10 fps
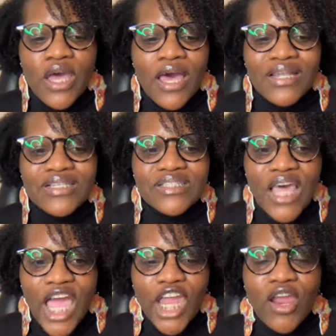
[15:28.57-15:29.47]
a
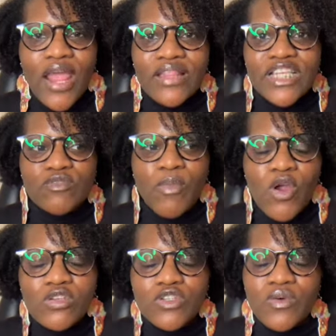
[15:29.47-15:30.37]
desire and this
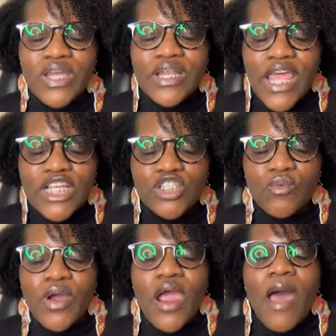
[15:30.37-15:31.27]
personal connection
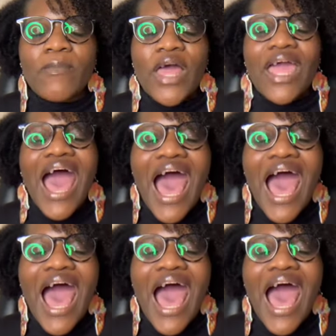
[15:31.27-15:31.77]
where I'm like,